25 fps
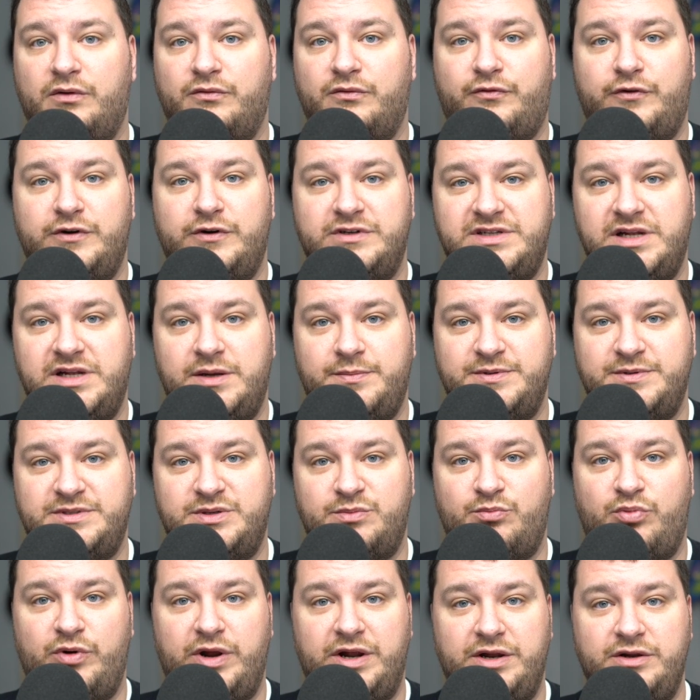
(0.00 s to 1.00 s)
First up is
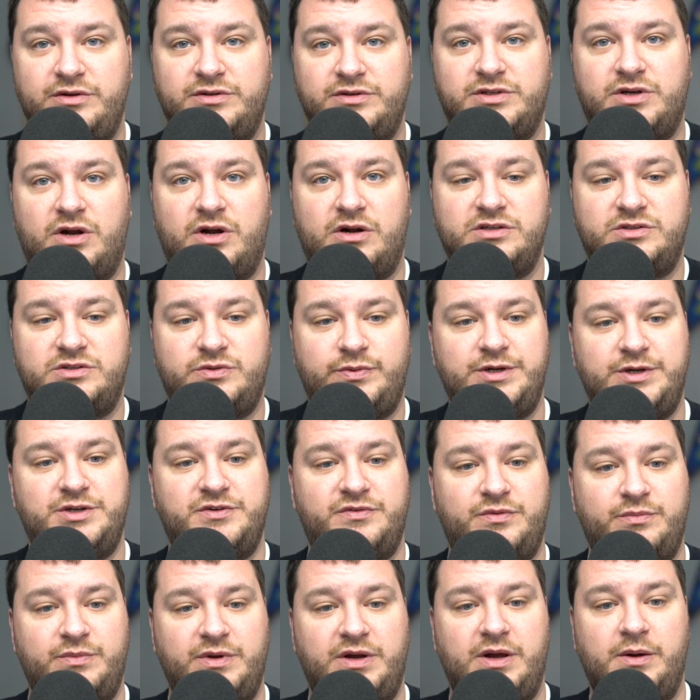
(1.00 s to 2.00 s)
a brand new SCART switch
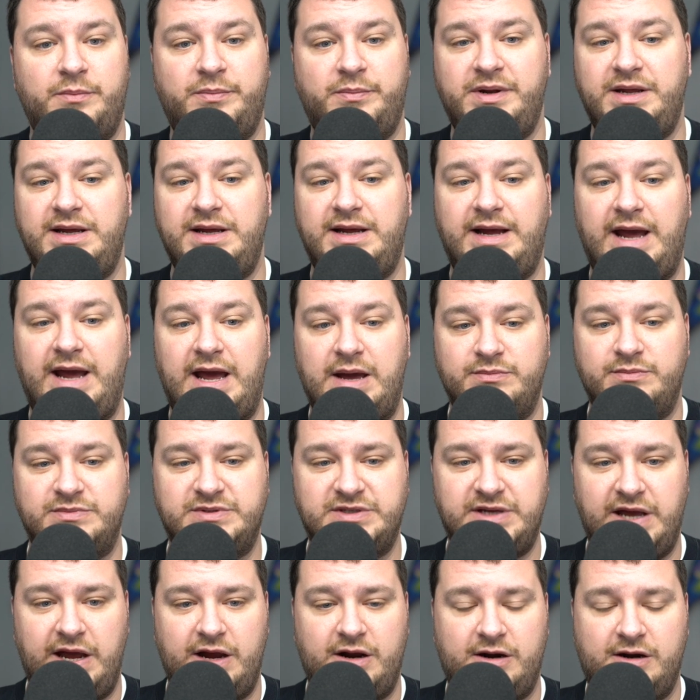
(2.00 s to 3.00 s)
from the company
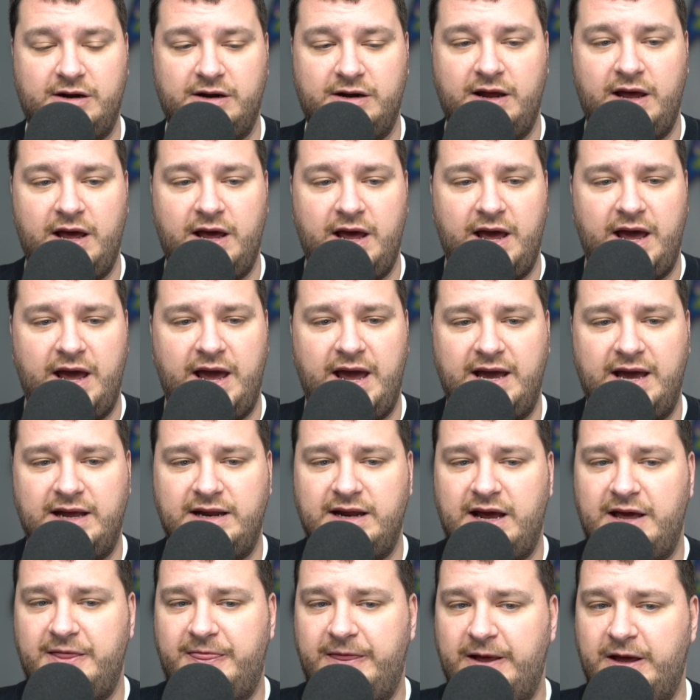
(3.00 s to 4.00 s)
Gamescare,
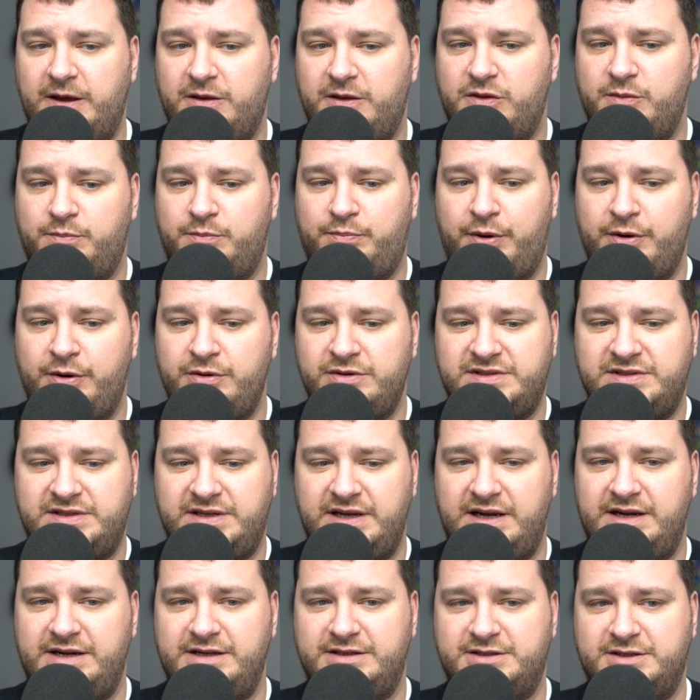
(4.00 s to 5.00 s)
and I think the post
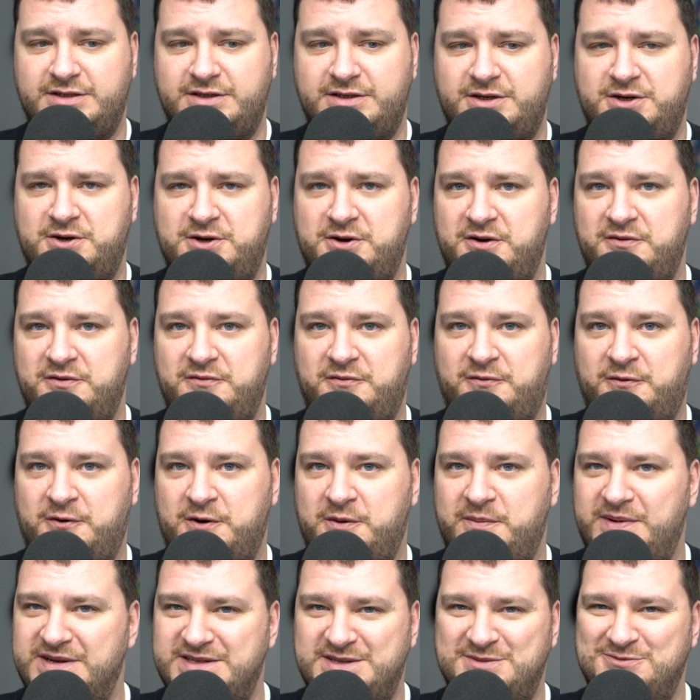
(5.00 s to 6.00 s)
in its current
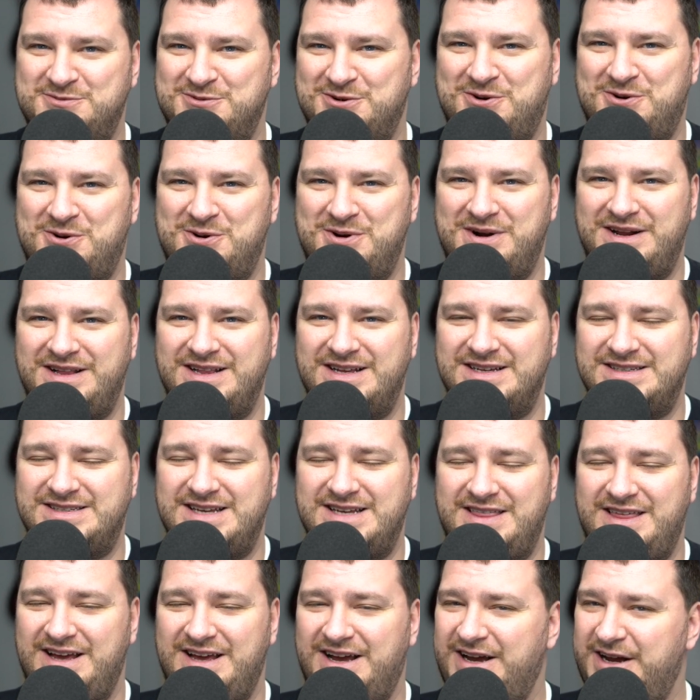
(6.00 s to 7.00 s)
form as I'm recording this,
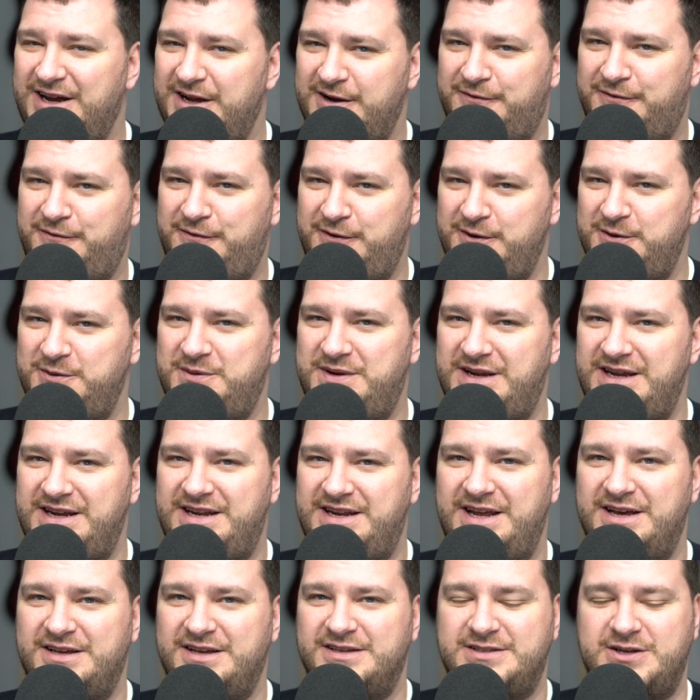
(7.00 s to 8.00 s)
I think I got a few
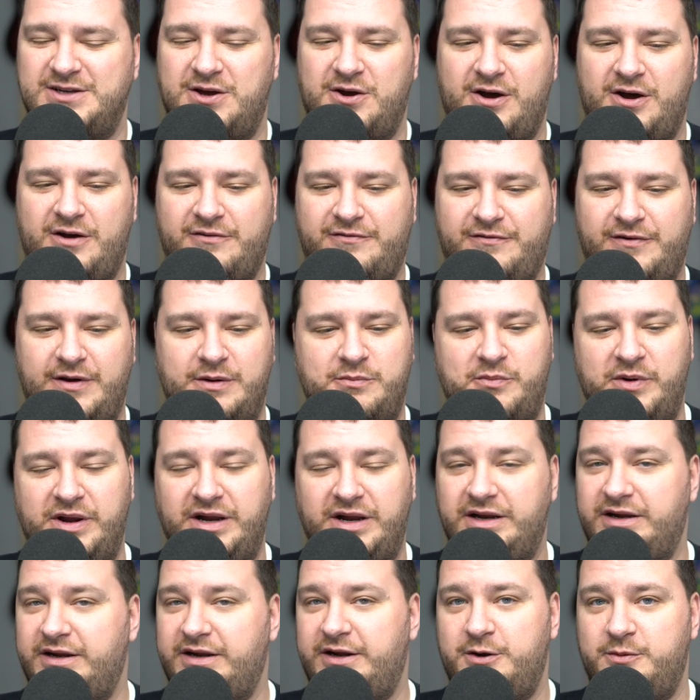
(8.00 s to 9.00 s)
details off. I'm
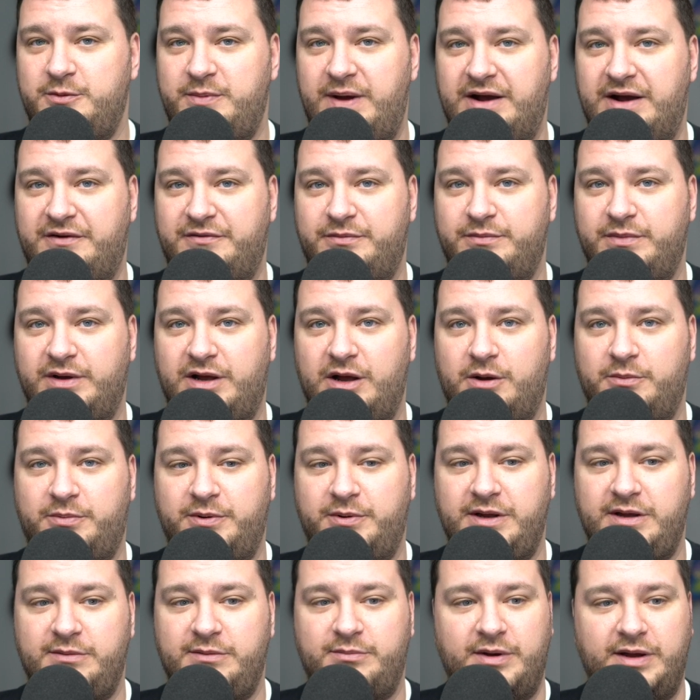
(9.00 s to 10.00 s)
waiting to hear back from the
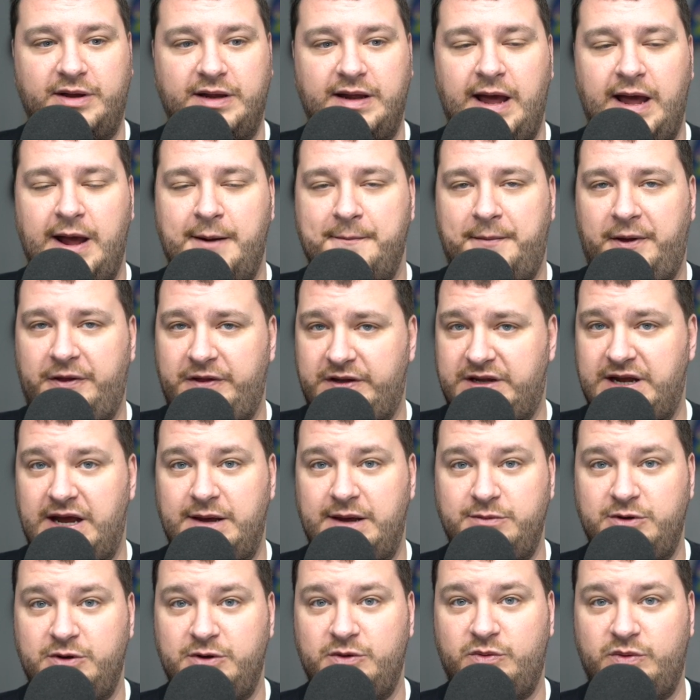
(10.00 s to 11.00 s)
company, but by the
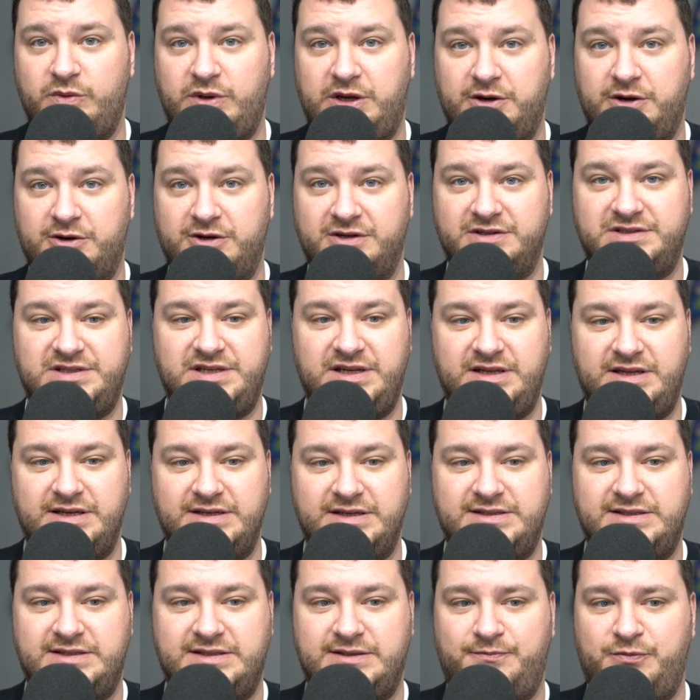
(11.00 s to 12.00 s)
time you hear or see
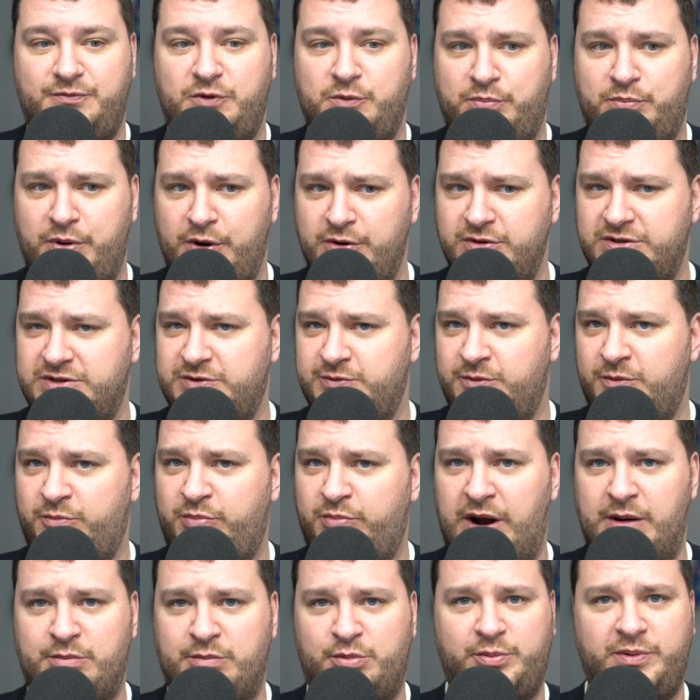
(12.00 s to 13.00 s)
this, the post will
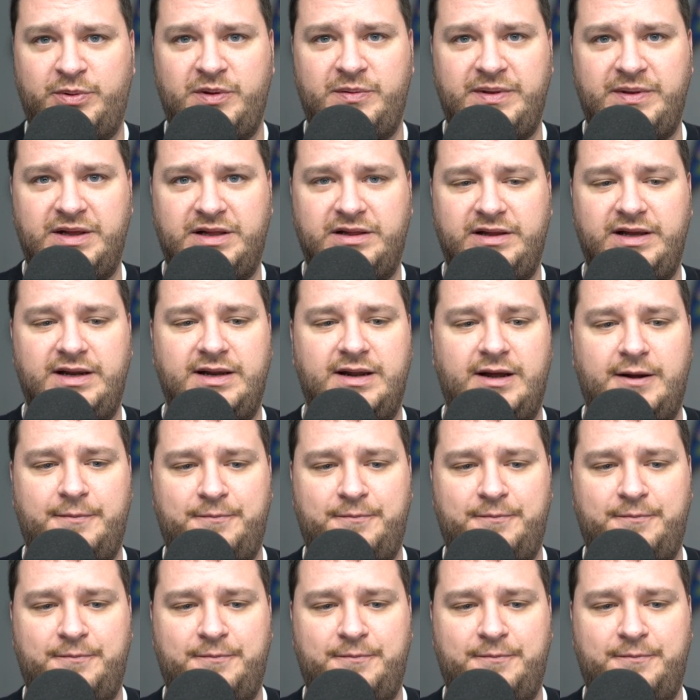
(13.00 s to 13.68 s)
probably be cleaned